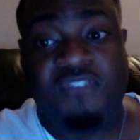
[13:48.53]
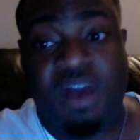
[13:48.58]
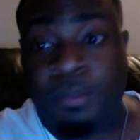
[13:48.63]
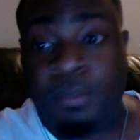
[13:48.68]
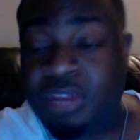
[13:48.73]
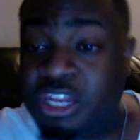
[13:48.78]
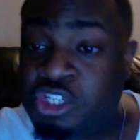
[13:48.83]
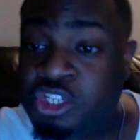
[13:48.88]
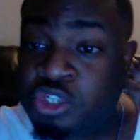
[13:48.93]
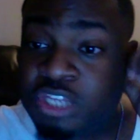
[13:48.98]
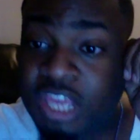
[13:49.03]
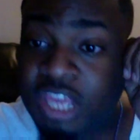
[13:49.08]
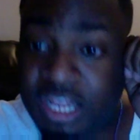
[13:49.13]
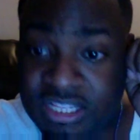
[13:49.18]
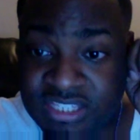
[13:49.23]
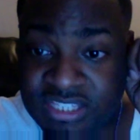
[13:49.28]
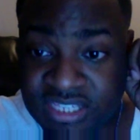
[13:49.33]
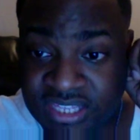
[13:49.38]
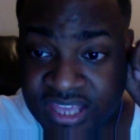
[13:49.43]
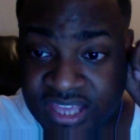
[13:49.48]
I'm gonna need you to get
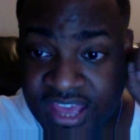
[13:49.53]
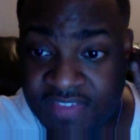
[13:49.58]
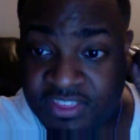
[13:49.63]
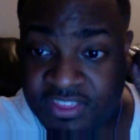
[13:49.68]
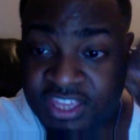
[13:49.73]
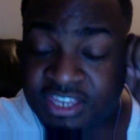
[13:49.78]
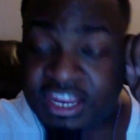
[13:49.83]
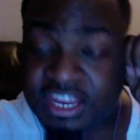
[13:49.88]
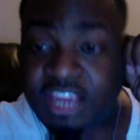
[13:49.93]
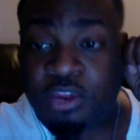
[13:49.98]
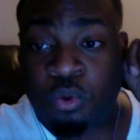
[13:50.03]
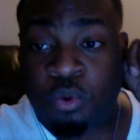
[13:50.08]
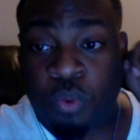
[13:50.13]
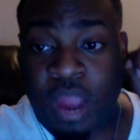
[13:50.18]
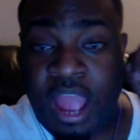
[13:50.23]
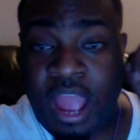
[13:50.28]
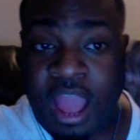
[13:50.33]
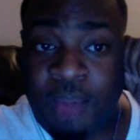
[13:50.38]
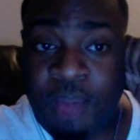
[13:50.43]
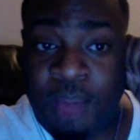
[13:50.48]
it together, get that
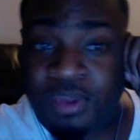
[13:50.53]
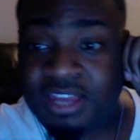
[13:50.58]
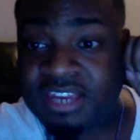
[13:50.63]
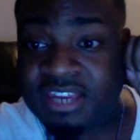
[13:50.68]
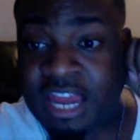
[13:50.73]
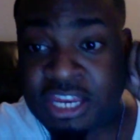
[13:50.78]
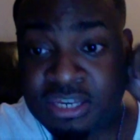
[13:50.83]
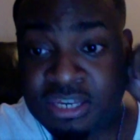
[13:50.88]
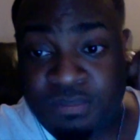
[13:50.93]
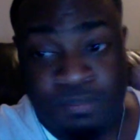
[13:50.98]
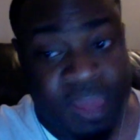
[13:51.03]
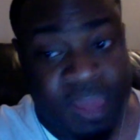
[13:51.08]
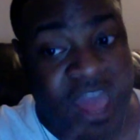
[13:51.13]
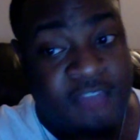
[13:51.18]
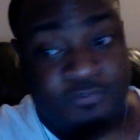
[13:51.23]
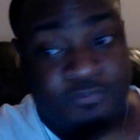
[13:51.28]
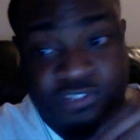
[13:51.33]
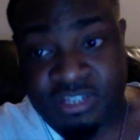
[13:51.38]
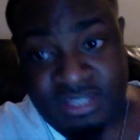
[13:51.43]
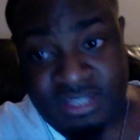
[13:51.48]
crown, get that
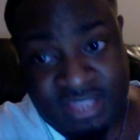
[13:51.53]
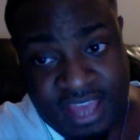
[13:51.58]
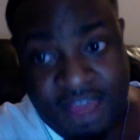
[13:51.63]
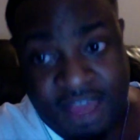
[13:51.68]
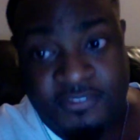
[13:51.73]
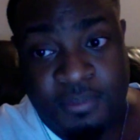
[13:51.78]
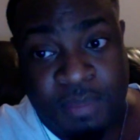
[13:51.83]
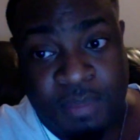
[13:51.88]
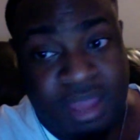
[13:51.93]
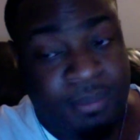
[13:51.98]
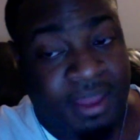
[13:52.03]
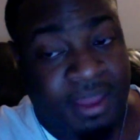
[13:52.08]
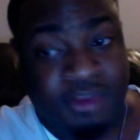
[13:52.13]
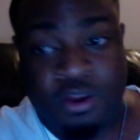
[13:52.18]
mouth together, baby.